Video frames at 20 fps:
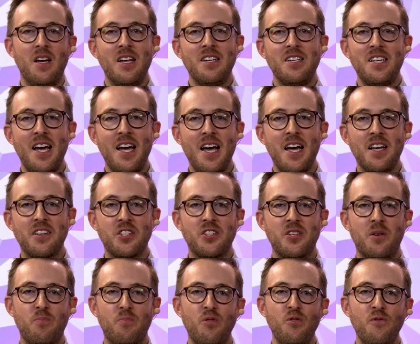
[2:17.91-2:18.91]
tasks,
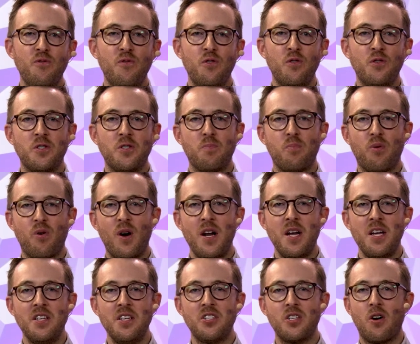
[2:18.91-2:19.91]
approvals,
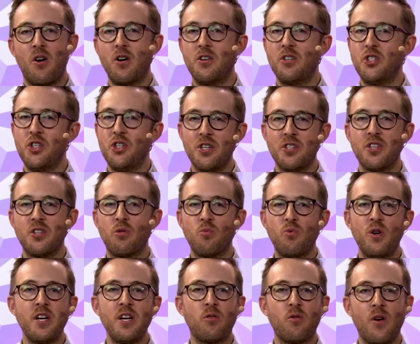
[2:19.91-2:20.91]
praise are just
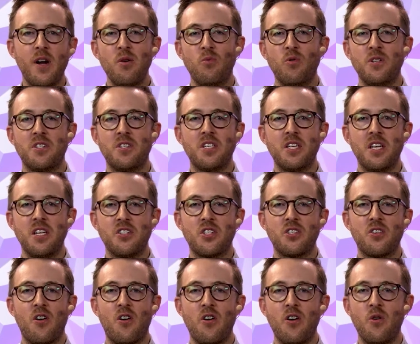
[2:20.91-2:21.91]
three great ones to get
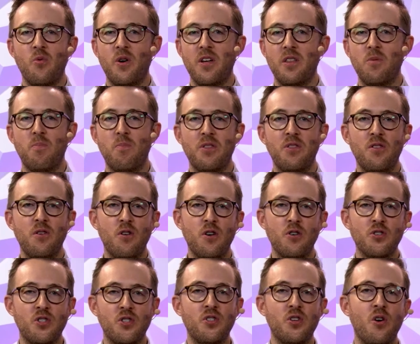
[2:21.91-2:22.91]
started with, but there are
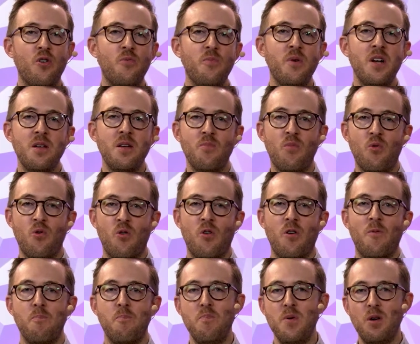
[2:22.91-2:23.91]
so many more
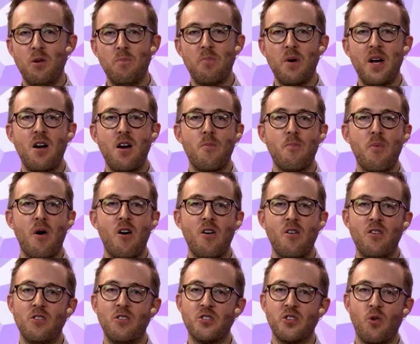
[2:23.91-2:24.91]
built by our
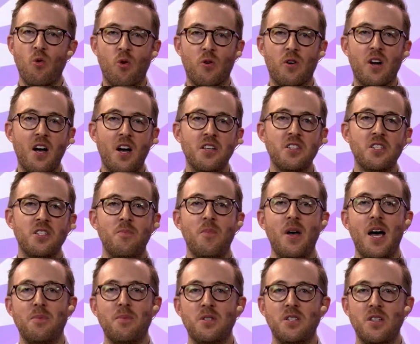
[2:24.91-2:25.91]
partners or custom
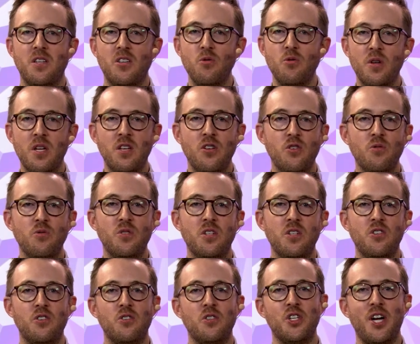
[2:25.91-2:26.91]
apps that you can use in
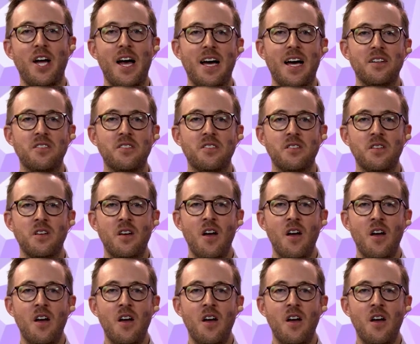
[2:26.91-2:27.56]
your chats.